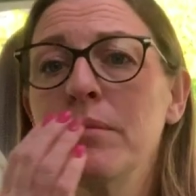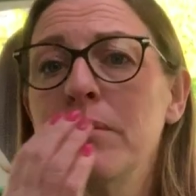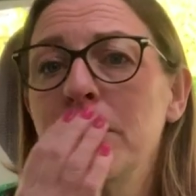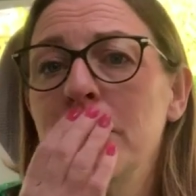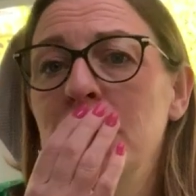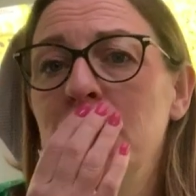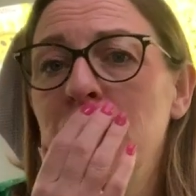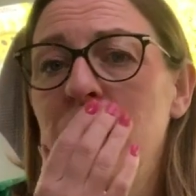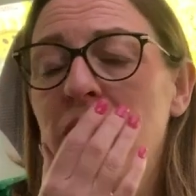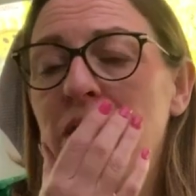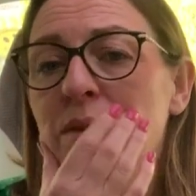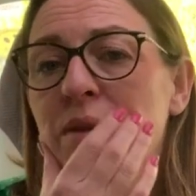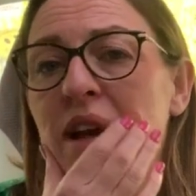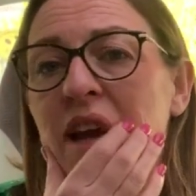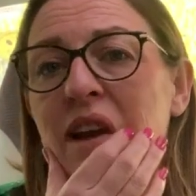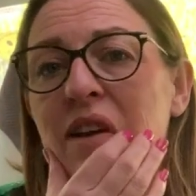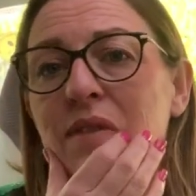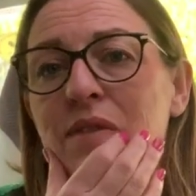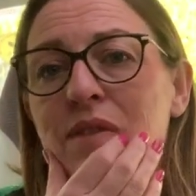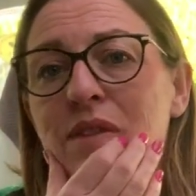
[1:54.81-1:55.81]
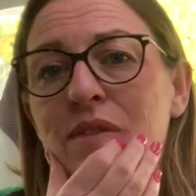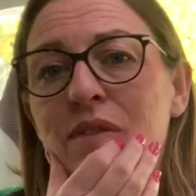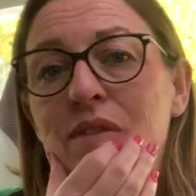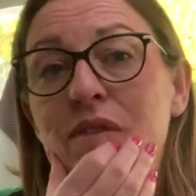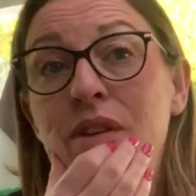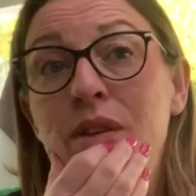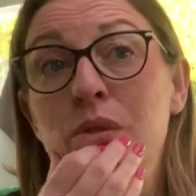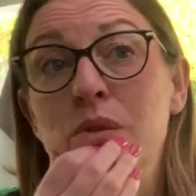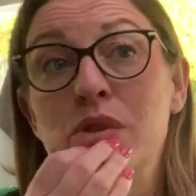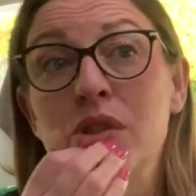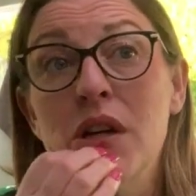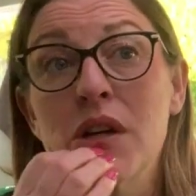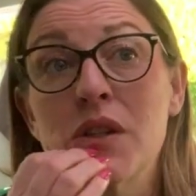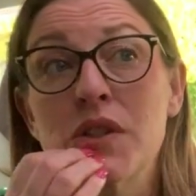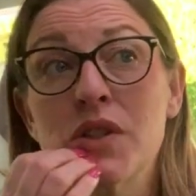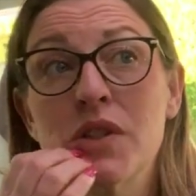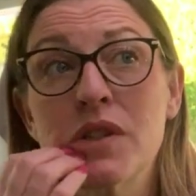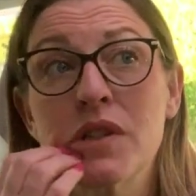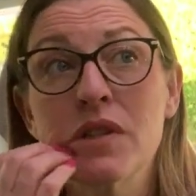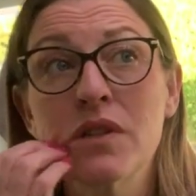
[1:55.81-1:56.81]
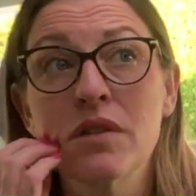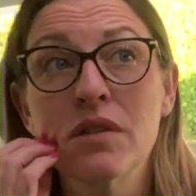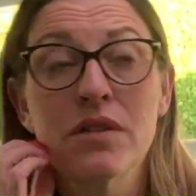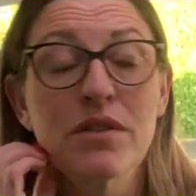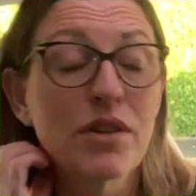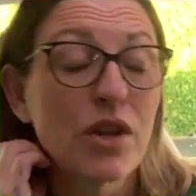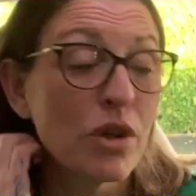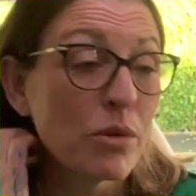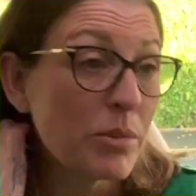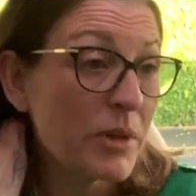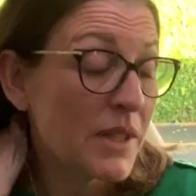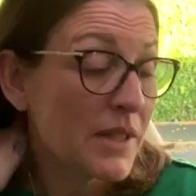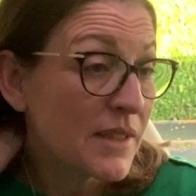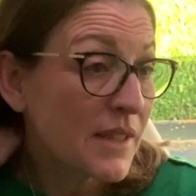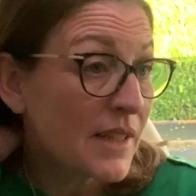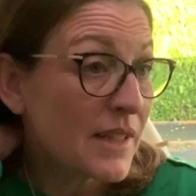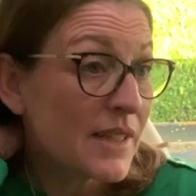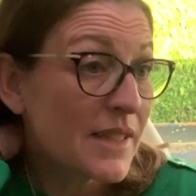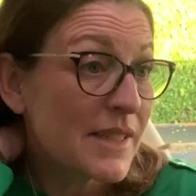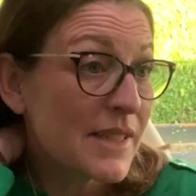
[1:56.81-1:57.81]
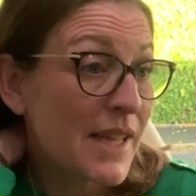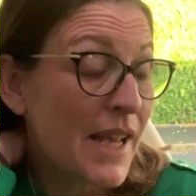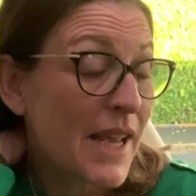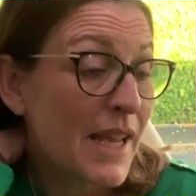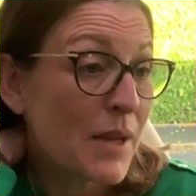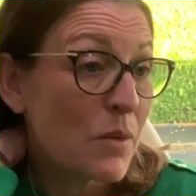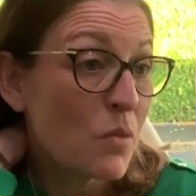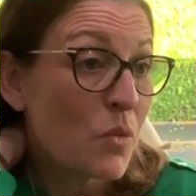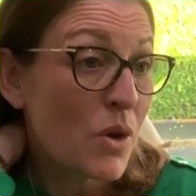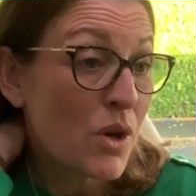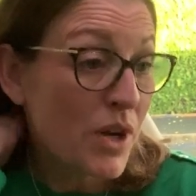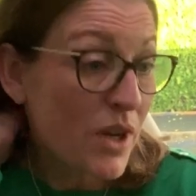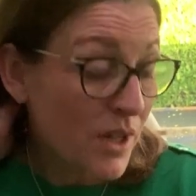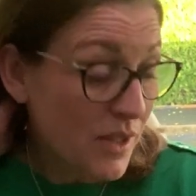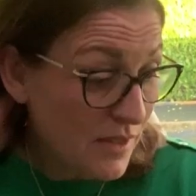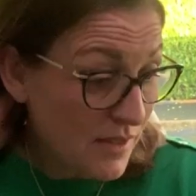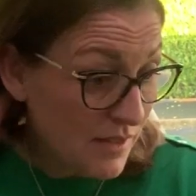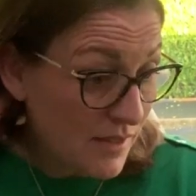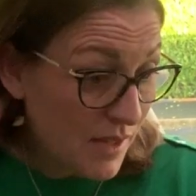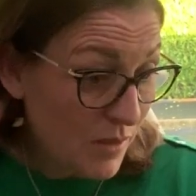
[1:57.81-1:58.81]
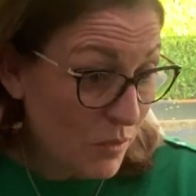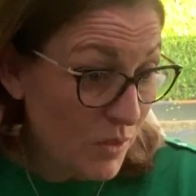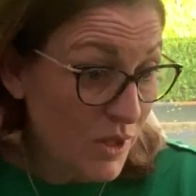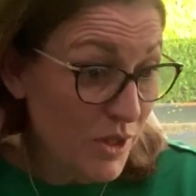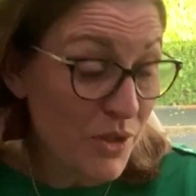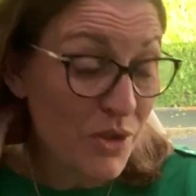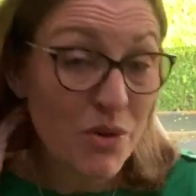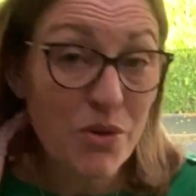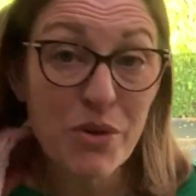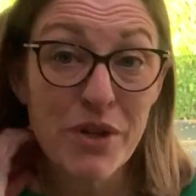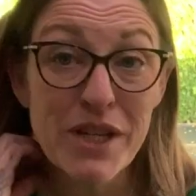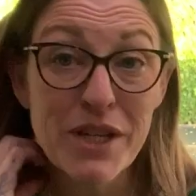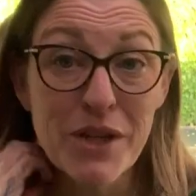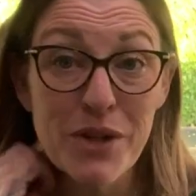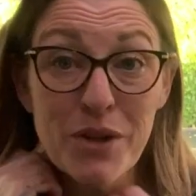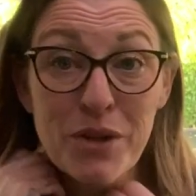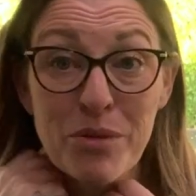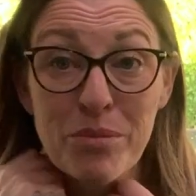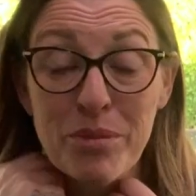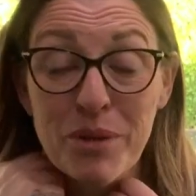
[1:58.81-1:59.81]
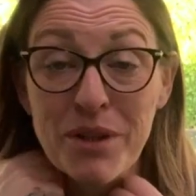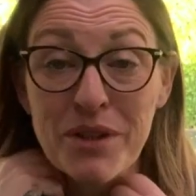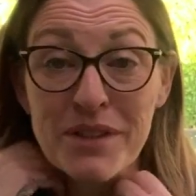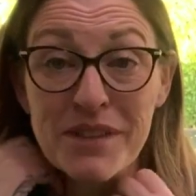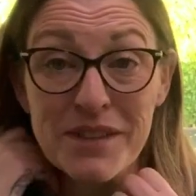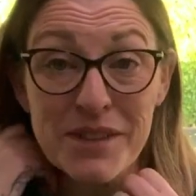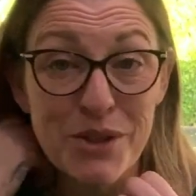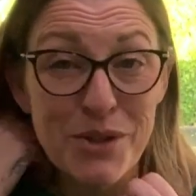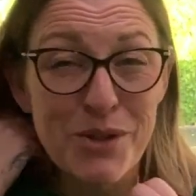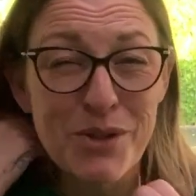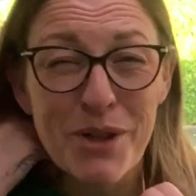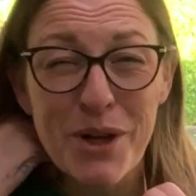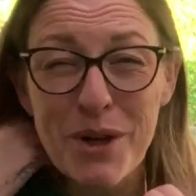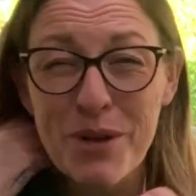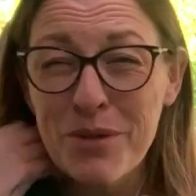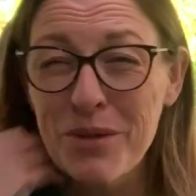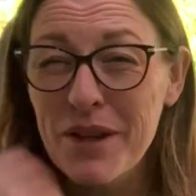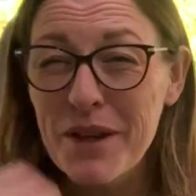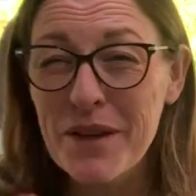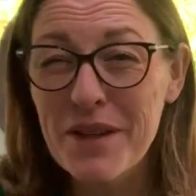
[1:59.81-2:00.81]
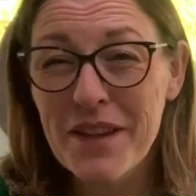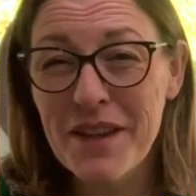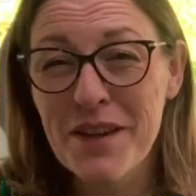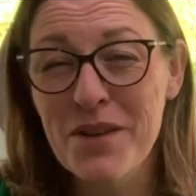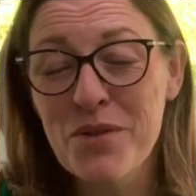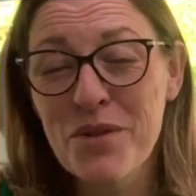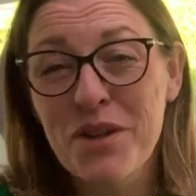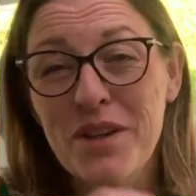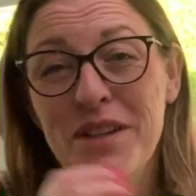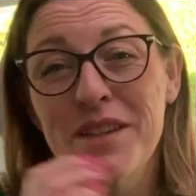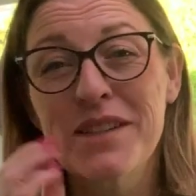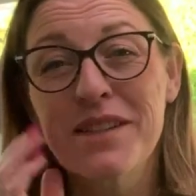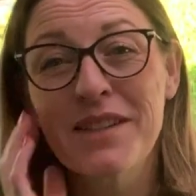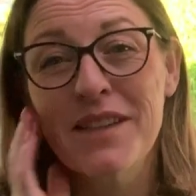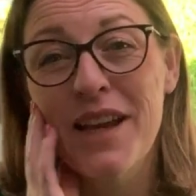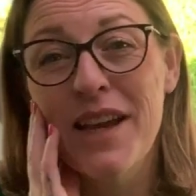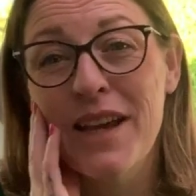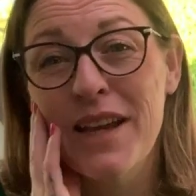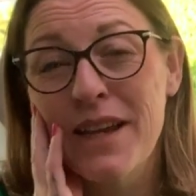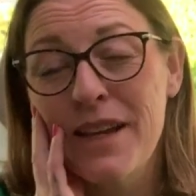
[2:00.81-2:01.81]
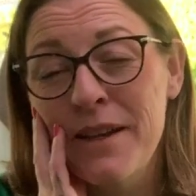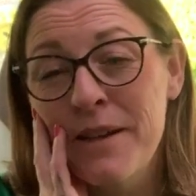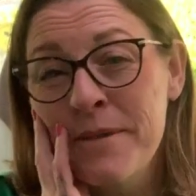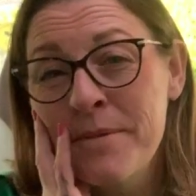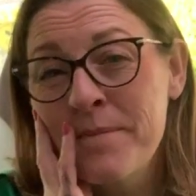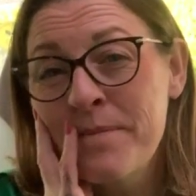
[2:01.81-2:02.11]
you don't have to feel judged. Nobody's going to say words that will annoy you, because you know they're not going to say